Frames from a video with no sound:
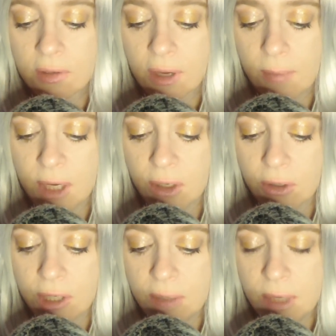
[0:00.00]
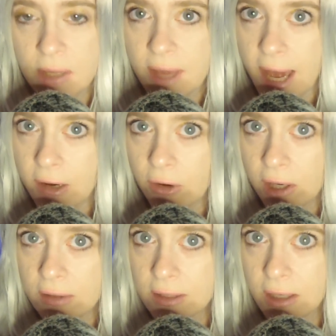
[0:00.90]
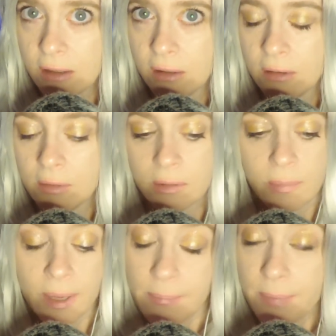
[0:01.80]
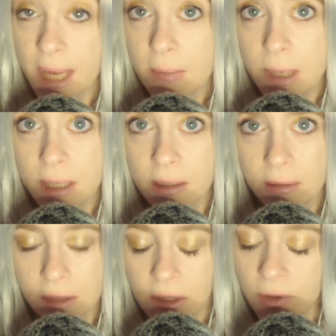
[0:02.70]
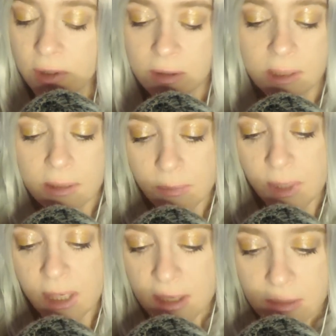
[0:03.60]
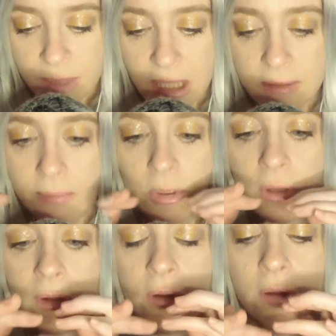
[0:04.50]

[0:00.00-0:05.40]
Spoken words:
I mean, could he be that crazy? Maybe, you know, it is possible.